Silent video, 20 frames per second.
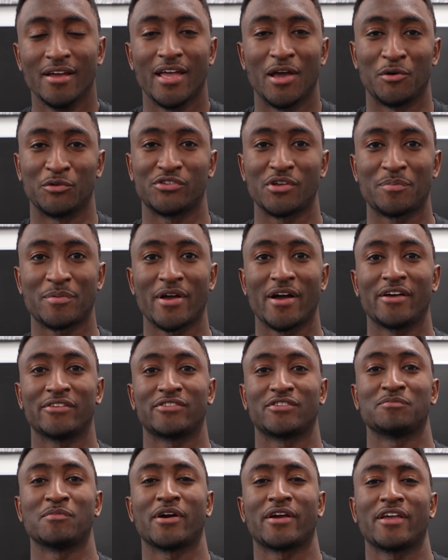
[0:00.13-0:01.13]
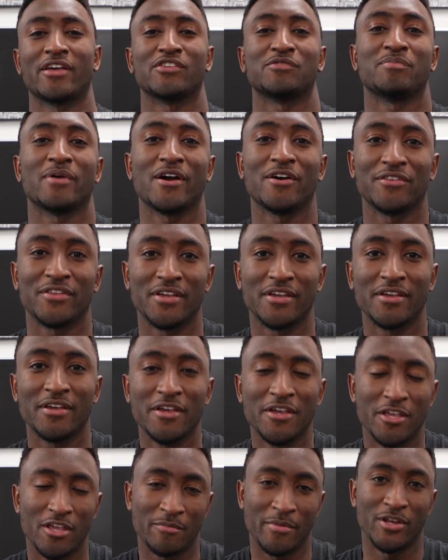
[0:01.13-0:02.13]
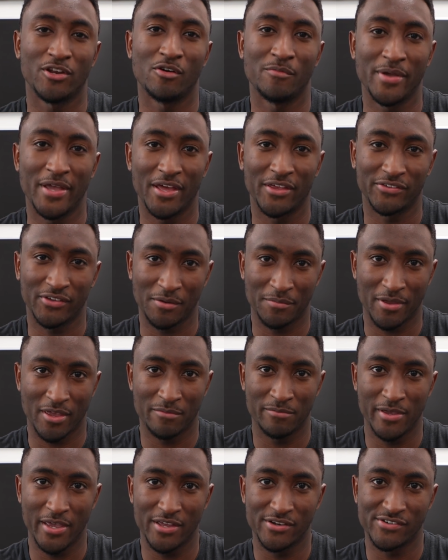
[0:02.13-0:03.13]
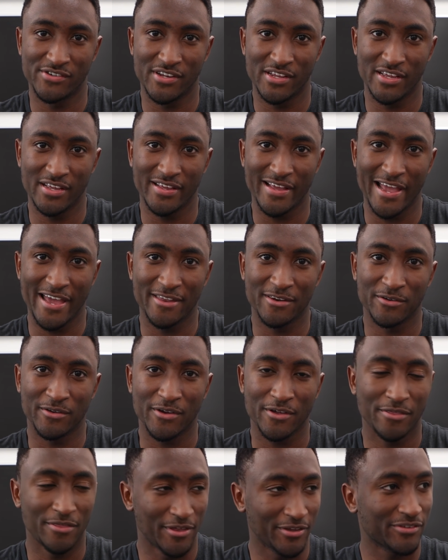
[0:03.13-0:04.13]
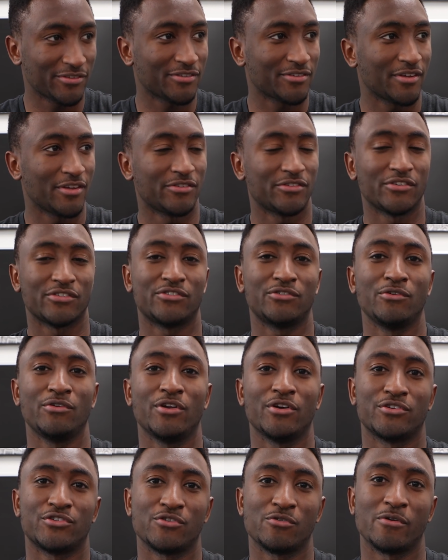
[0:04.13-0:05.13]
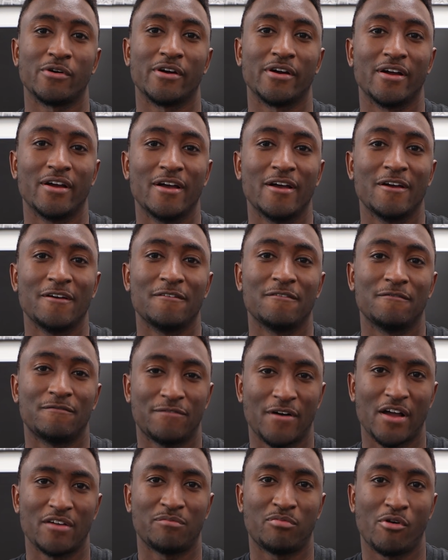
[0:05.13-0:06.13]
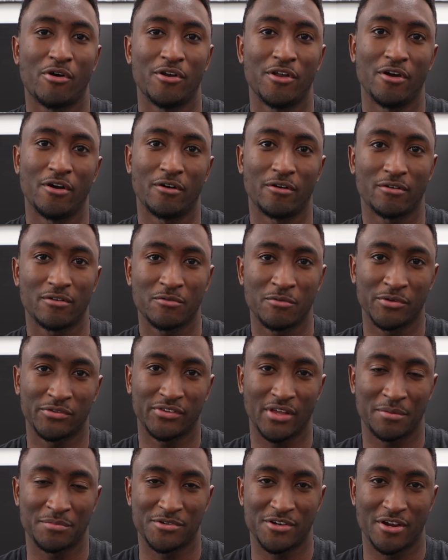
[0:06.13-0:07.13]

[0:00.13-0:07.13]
Hey, what's up guys? It's Marques Brownlee. You might know me as Mkbhd, and this is the Studio Tour 5.0 with Sam